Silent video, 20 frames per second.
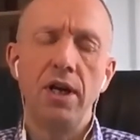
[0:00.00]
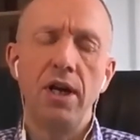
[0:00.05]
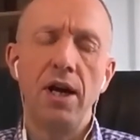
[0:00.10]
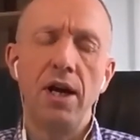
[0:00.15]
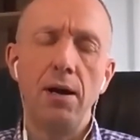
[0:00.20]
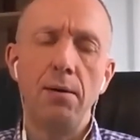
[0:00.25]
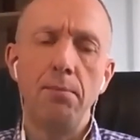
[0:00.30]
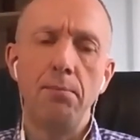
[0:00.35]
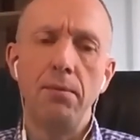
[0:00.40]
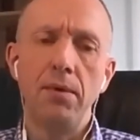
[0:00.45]

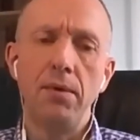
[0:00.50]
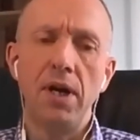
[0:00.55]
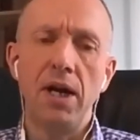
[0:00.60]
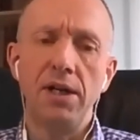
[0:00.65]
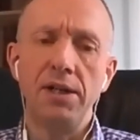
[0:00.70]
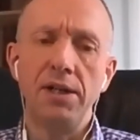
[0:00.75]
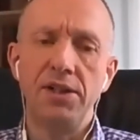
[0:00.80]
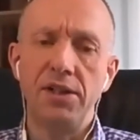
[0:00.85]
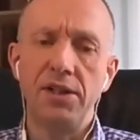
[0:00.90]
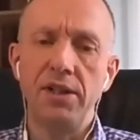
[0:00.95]

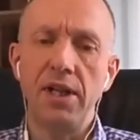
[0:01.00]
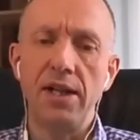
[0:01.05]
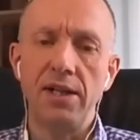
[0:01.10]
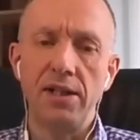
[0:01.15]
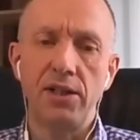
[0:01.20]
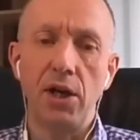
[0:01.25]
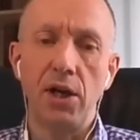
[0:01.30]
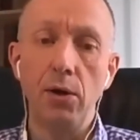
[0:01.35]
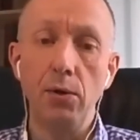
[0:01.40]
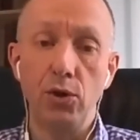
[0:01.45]
And
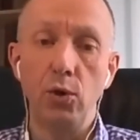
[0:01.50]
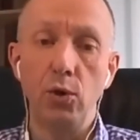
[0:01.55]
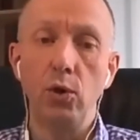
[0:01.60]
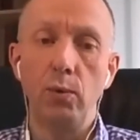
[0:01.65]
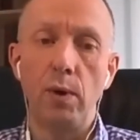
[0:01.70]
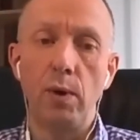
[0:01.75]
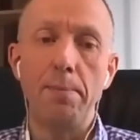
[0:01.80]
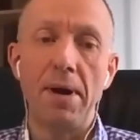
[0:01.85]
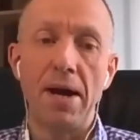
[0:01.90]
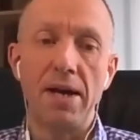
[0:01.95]
that goes all the
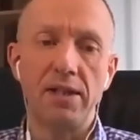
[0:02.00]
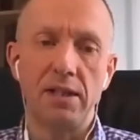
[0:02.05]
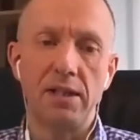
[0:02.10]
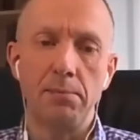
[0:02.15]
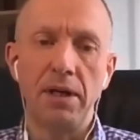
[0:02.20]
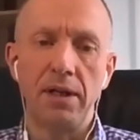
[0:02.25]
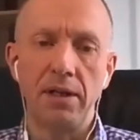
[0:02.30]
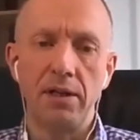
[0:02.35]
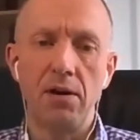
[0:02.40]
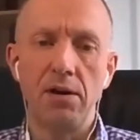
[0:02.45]
way back to the
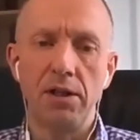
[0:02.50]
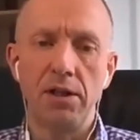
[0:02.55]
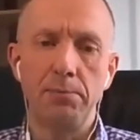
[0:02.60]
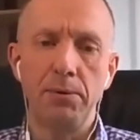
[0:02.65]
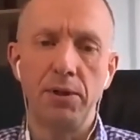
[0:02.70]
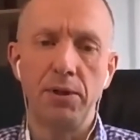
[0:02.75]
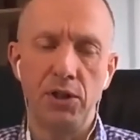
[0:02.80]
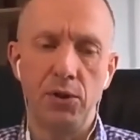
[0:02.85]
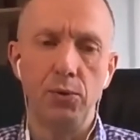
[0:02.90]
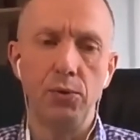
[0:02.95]
Magna Carta,
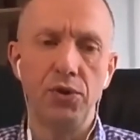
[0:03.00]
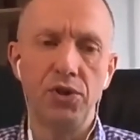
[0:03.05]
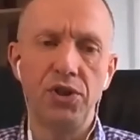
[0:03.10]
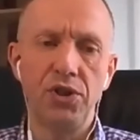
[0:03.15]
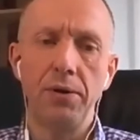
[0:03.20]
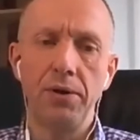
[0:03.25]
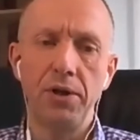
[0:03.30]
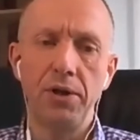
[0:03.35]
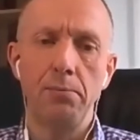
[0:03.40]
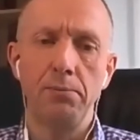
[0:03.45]
but it
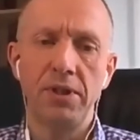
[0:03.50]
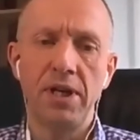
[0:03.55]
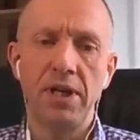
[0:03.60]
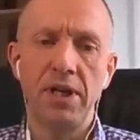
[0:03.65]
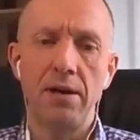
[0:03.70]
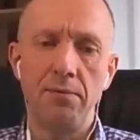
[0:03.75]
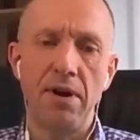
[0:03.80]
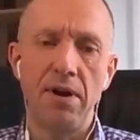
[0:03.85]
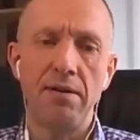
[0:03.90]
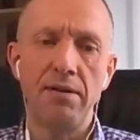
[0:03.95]
also comes
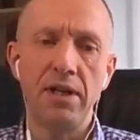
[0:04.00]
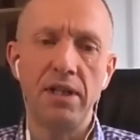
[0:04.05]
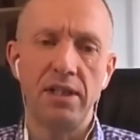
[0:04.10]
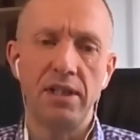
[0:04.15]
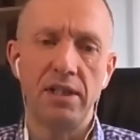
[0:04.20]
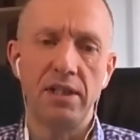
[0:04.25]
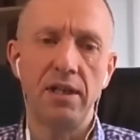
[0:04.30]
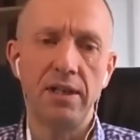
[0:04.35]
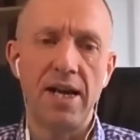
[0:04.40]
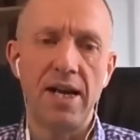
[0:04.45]
out in various
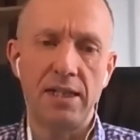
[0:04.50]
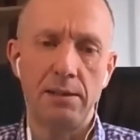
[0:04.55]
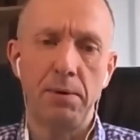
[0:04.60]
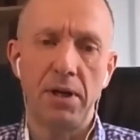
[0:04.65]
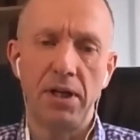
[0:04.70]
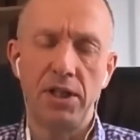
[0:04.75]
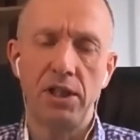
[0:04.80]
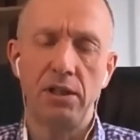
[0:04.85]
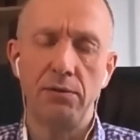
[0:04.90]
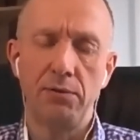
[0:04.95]
other
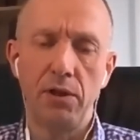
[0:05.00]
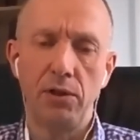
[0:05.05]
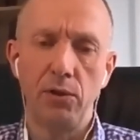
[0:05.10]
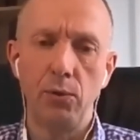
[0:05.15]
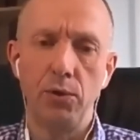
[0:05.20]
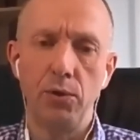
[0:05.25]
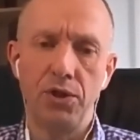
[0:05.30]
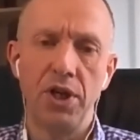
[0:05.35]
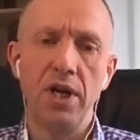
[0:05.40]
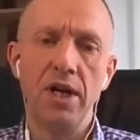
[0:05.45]
aspects of our
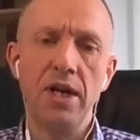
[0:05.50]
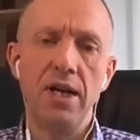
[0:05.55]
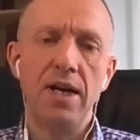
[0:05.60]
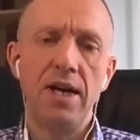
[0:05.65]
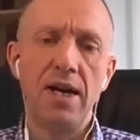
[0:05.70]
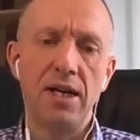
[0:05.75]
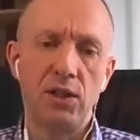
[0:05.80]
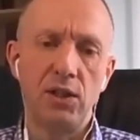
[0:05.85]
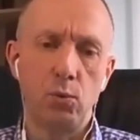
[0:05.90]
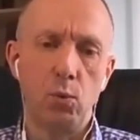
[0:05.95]
laws
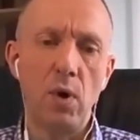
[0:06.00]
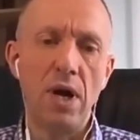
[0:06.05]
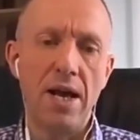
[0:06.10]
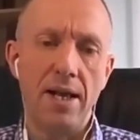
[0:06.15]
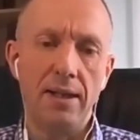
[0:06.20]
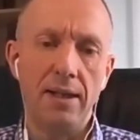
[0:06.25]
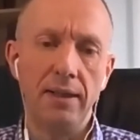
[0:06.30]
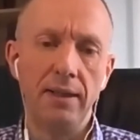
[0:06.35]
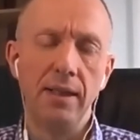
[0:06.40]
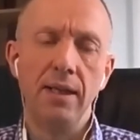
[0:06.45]
as
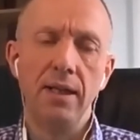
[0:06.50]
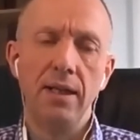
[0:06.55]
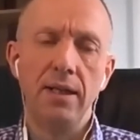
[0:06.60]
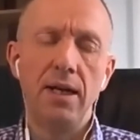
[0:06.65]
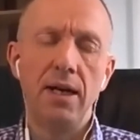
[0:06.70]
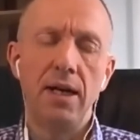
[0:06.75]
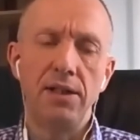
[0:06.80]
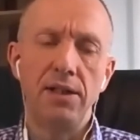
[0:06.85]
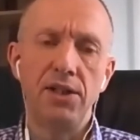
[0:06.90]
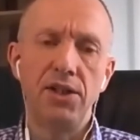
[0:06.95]
well.
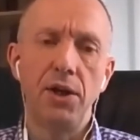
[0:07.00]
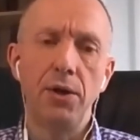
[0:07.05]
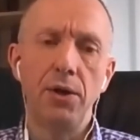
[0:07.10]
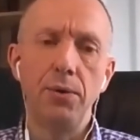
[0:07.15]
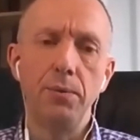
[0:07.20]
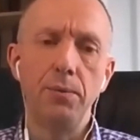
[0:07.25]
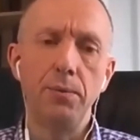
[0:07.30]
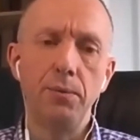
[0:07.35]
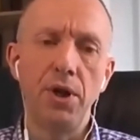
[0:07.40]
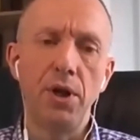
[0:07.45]
And
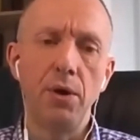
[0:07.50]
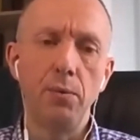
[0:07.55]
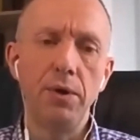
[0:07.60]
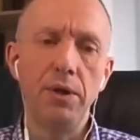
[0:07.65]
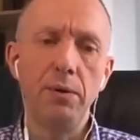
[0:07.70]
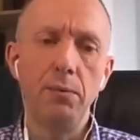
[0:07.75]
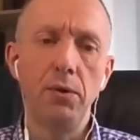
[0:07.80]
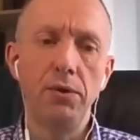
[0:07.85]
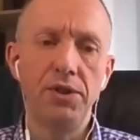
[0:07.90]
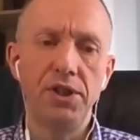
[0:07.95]
so,
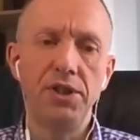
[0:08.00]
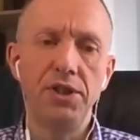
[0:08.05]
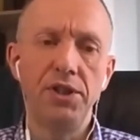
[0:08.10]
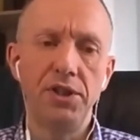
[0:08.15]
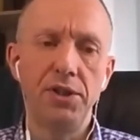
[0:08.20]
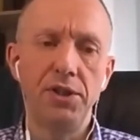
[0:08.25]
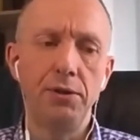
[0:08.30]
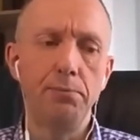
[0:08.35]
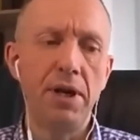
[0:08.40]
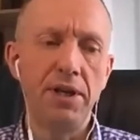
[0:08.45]
we wanted
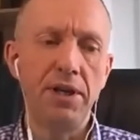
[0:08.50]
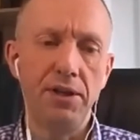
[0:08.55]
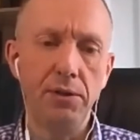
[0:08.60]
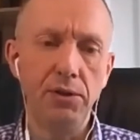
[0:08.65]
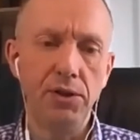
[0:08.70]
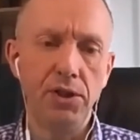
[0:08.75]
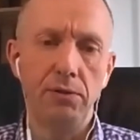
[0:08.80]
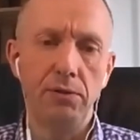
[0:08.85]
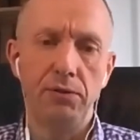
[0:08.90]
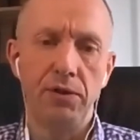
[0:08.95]
to make
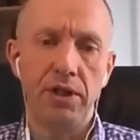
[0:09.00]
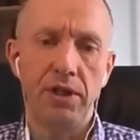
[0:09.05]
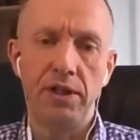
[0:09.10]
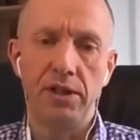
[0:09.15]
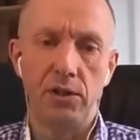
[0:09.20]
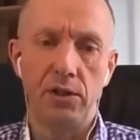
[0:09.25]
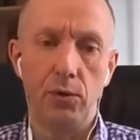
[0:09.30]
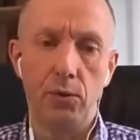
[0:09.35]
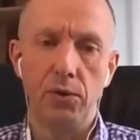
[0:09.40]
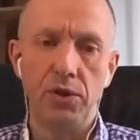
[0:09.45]
use of
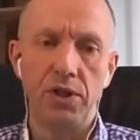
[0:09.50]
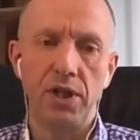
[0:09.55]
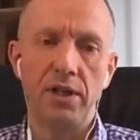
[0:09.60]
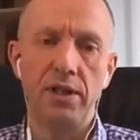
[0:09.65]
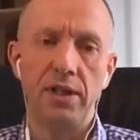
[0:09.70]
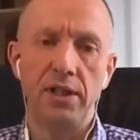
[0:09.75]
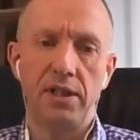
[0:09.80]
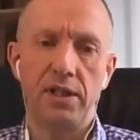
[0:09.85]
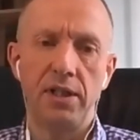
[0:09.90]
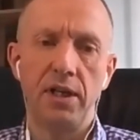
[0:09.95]
these laws
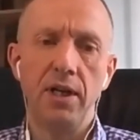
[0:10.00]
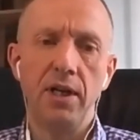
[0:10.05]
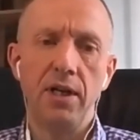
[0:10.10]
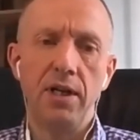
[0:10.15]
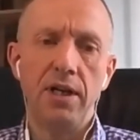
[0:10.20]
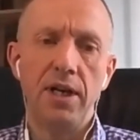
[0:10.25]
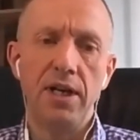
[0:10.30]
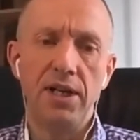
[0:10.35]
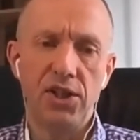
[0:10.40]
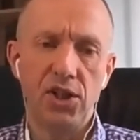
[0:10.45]
and this
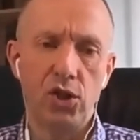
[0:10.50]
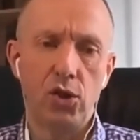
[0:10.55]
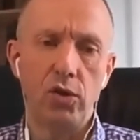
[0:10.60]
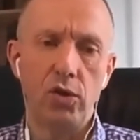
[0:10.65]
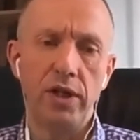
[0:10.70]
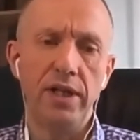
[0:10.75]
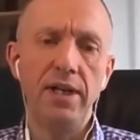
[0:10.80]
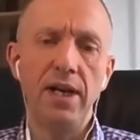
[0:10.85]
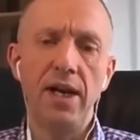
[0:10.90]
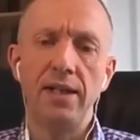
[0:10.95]

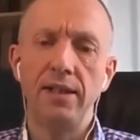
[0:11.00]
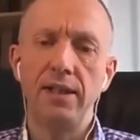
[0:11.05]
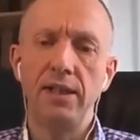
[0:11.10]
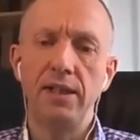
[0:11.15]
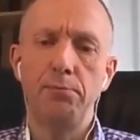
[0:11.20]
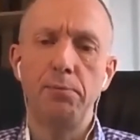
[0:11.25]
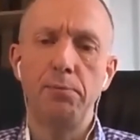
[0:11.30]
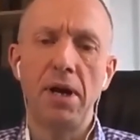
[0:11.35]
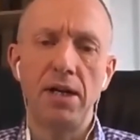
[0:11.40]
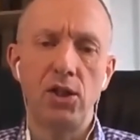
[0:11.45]
history and
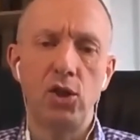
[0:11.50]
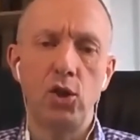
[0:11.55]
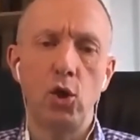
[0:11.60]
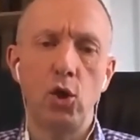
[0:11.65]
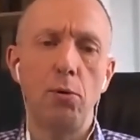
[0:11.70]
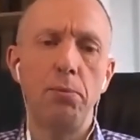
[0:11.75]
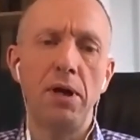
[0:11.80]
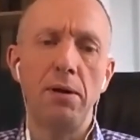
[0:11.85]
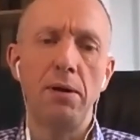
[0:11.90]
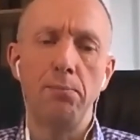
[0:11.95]
this
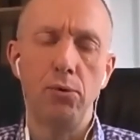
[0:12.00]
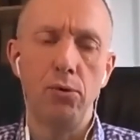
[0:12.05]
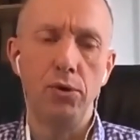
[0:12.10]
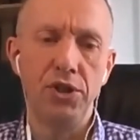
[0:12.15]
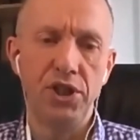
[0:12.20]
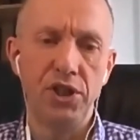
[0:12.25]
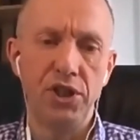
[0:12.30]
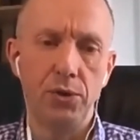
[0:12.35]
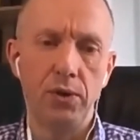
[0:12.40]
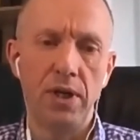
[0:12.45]
backdrop and
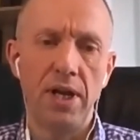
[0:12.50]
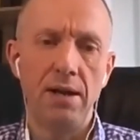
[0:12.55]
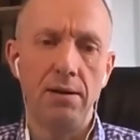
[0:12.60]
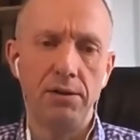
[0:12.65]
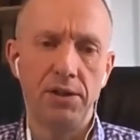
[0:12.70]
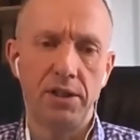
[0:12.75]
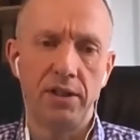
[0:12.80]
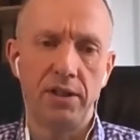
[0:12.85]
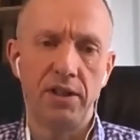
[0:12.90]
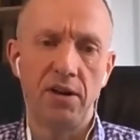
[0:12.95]
point it all
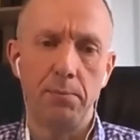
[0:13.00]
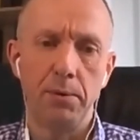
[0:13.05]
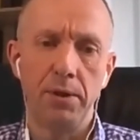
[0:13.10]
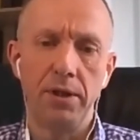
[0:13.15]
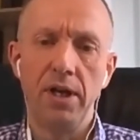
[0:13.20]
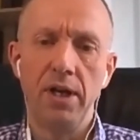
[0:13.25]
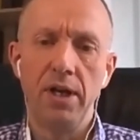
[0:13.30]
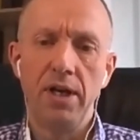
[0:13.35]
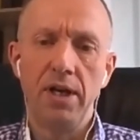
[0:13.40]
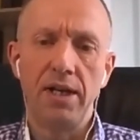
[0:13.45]
out to the
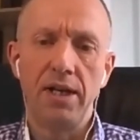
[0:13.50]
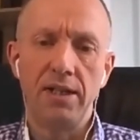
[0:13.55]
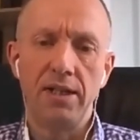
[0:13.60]
government and